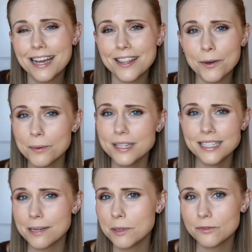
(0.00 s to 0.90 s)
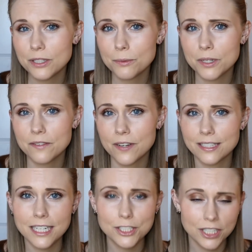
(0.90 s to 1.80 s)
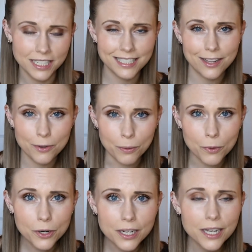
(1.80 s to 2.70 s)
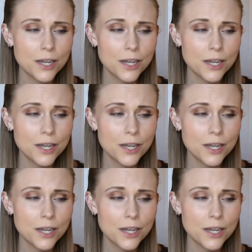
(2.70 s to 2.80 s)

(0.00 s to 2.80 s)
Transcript: the only time I'm really wearing foundation is either at work